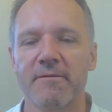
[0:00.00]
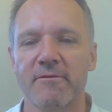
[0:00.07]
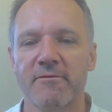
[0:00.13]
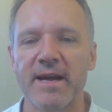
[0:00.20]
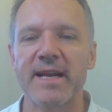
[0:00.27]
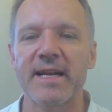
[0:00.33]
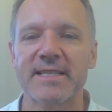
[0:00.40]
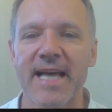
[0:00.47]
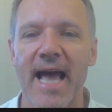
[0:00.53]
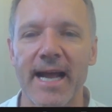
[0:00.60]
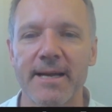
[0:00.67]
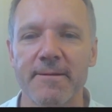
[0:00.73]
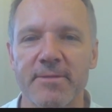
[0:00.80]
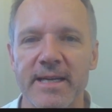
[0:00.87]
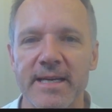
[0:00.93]
great
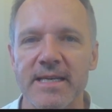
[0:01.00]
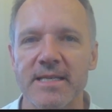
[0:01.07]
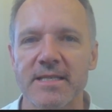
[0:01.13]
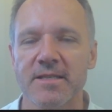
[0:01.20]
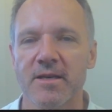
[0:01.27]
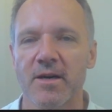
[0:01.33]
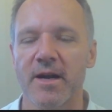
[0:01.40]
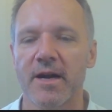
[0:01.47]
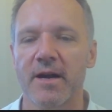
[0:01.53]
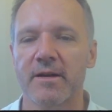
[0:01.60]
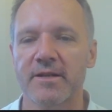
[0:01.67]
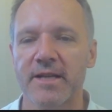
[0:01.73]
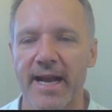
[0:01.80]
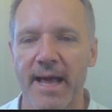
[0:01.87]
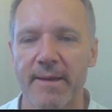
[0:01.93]
attacking players,
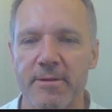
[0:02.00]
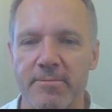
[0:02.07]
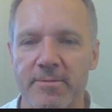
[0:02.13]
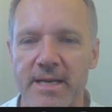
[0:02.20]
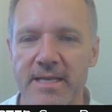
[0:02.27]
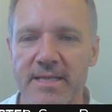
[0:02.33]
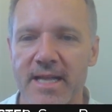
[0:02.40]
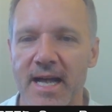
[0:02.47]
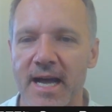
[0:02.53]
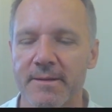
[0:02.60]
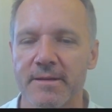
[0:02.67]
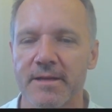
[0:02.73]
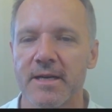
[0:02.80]
dynamic players like